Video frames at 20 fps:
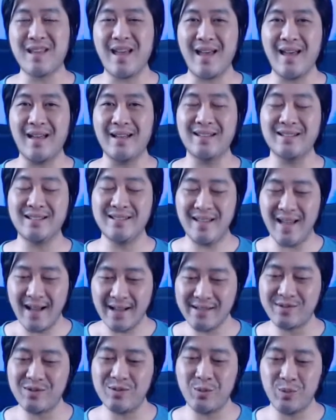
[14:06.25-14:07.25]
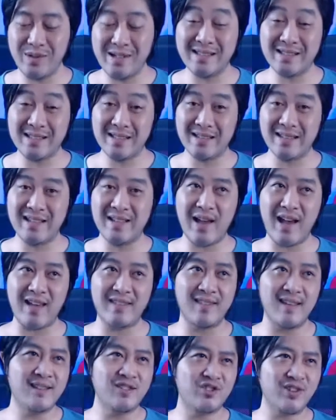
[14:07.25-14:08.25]
And yes, recently, I
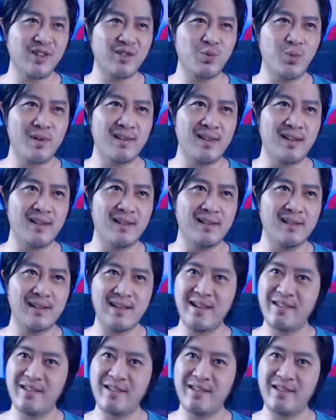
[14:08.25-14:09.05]
think just within